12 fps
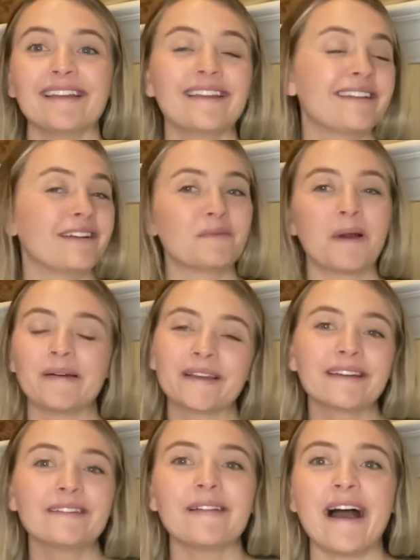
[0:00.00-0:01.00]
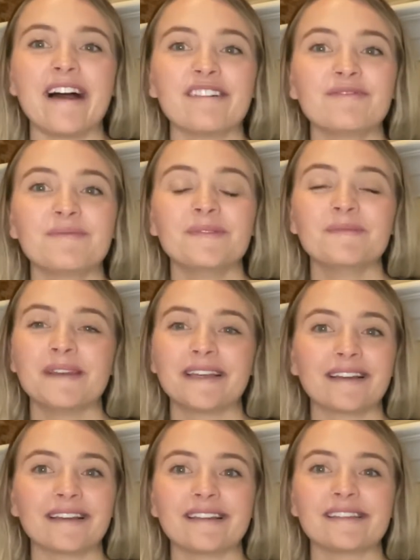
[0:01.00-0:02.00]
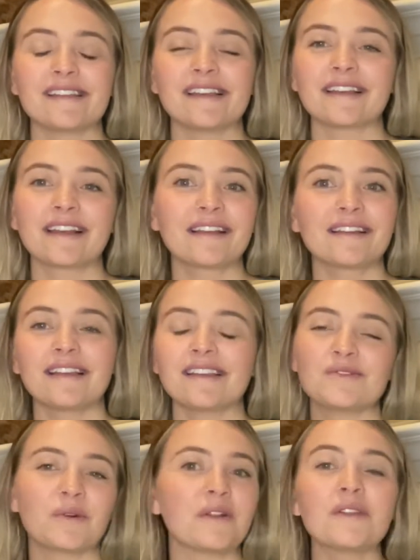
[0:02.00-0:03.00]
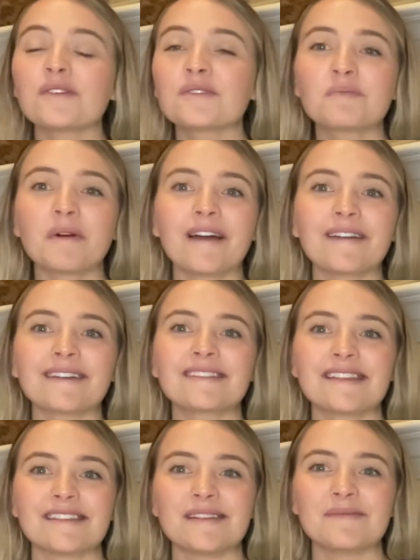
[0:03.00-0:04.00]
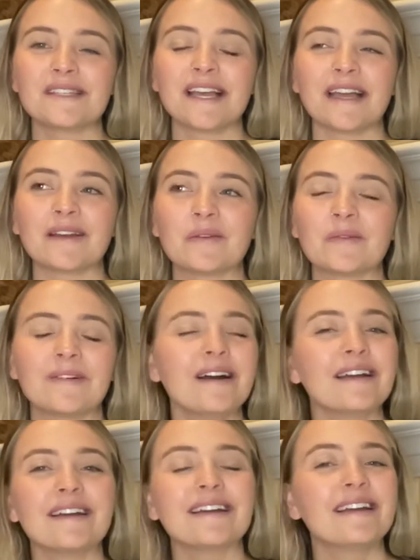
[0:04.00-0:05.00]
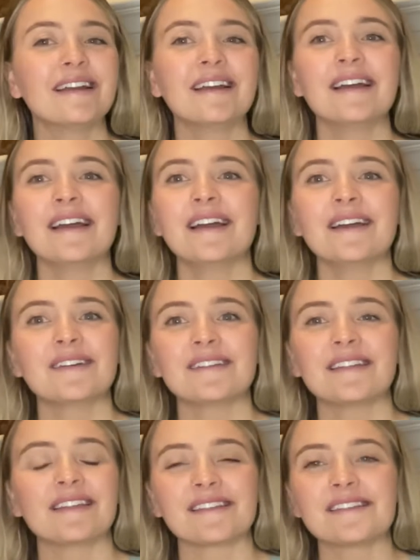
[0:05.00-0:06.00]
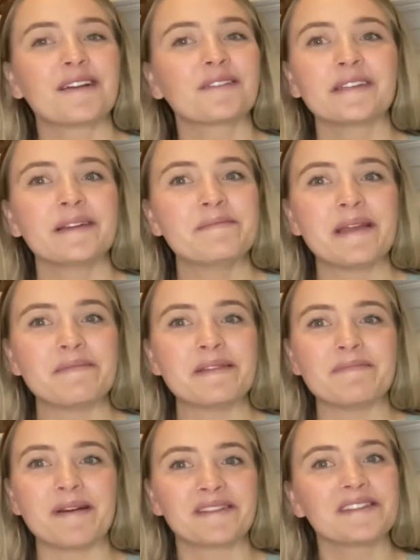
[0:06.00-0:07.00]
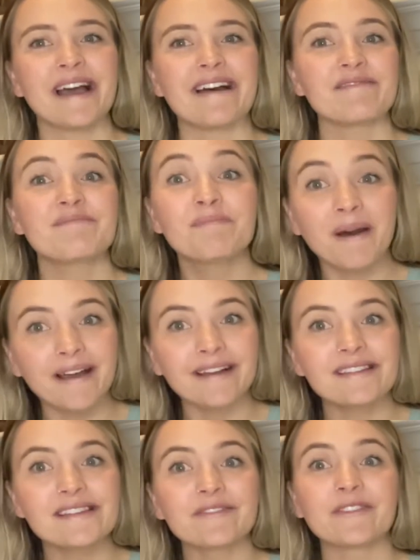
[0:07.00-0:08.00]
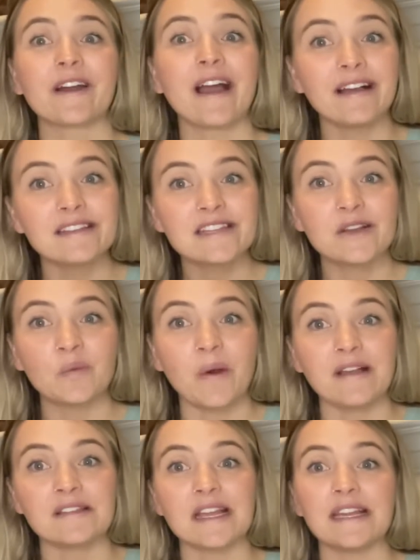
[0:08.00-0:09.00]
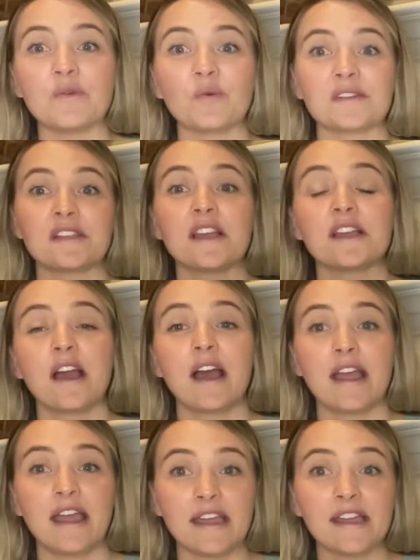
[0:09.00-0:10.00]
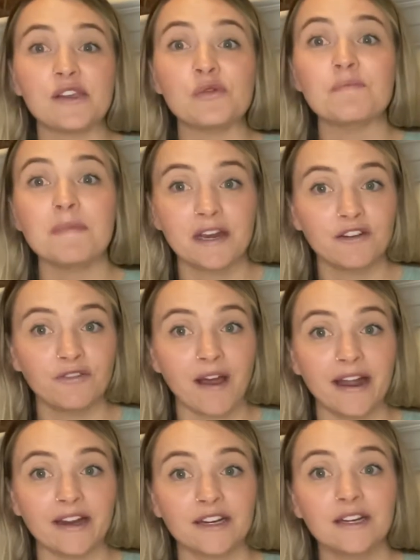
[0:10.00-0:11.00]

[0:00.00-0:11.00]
you're probably gonna laugh because it is one of those products that seems like, what? That's not really a baby must-have, but for us it was, and it was a humidifier.